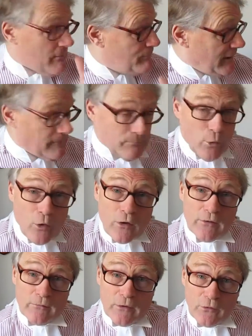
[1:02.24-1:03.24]
big book,
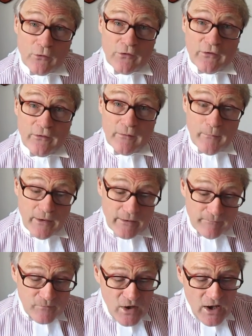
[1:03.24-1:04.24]
and we'll look at it in a minute.
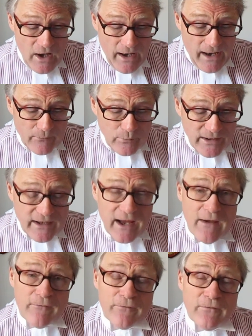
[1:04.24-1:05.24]
And we
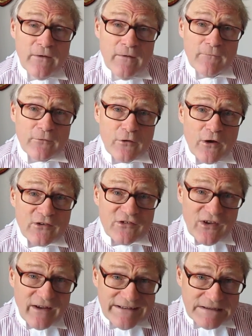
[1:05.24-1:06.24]
gave for our
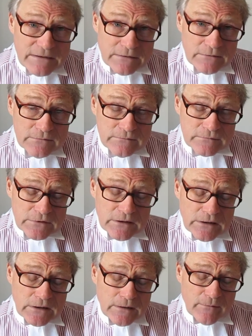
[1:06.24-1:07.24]
title
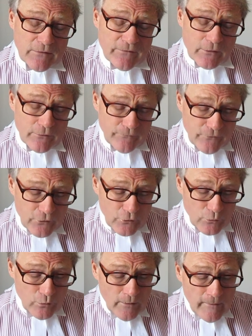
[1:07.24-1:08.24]
of our
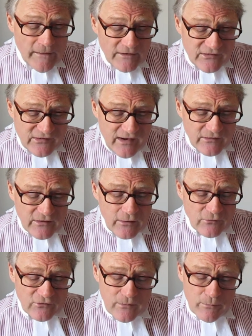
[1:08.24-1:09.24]
review,
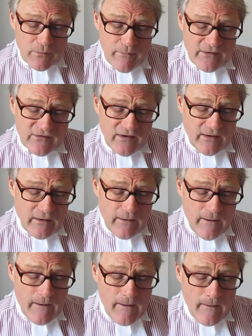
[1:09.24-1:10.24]
Satow's Diplomatic
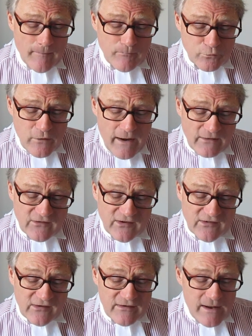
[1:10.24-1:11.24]

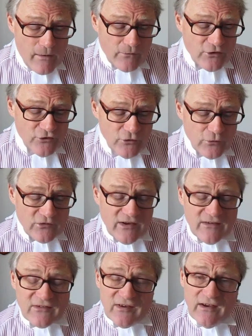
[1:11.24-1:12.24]
Practice, now in a new
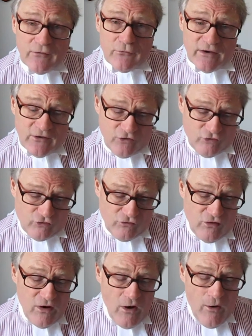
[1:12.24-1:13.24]
centenary
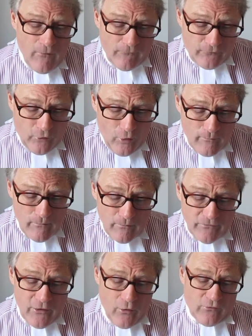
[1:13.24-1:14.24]
edition from
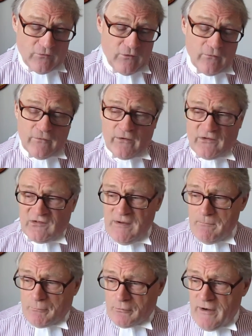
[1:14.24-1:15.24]
the Oxford University
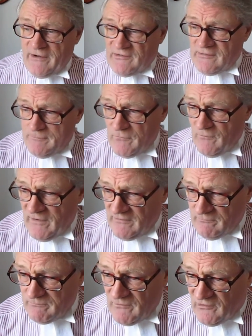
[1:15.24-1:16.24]
Press. A very
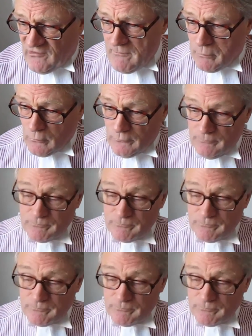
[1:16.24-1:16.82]
simple,